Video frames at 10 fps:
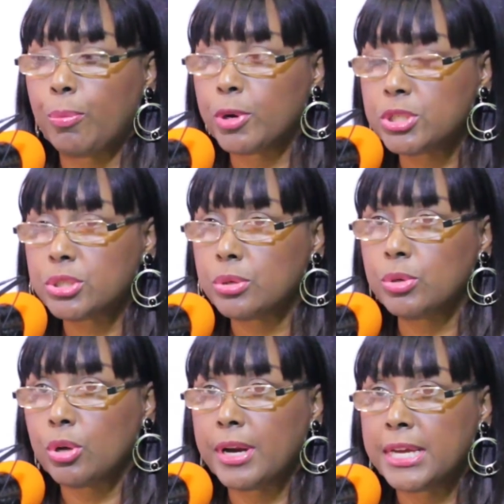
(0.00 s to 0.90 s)
Pursue
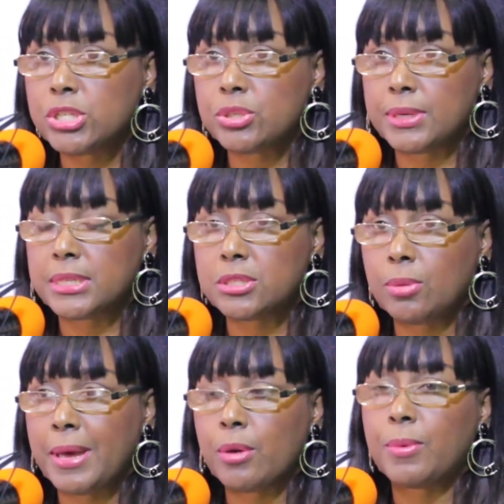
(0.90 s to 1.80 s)
your interests, no
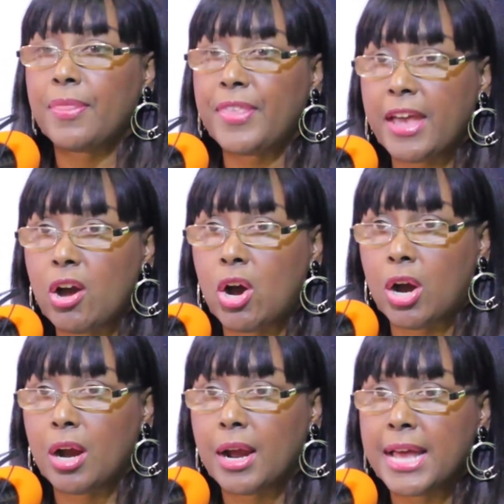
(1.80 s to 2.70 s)
matter what they
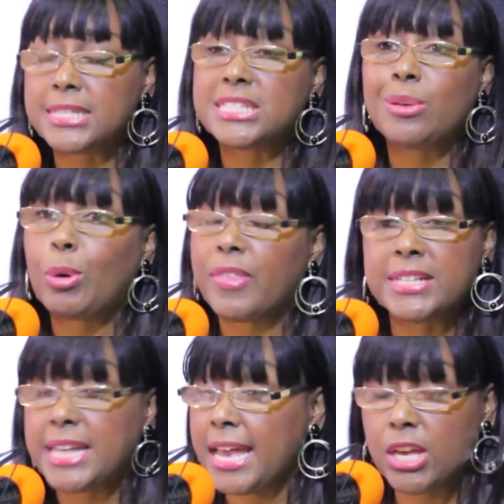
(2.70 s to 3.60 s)
are, and see where
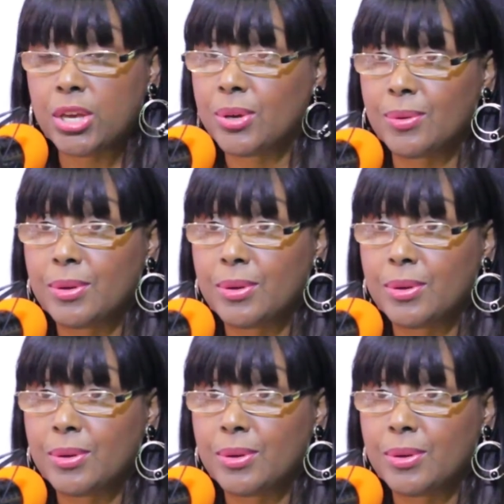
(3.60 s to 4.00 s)
they take you.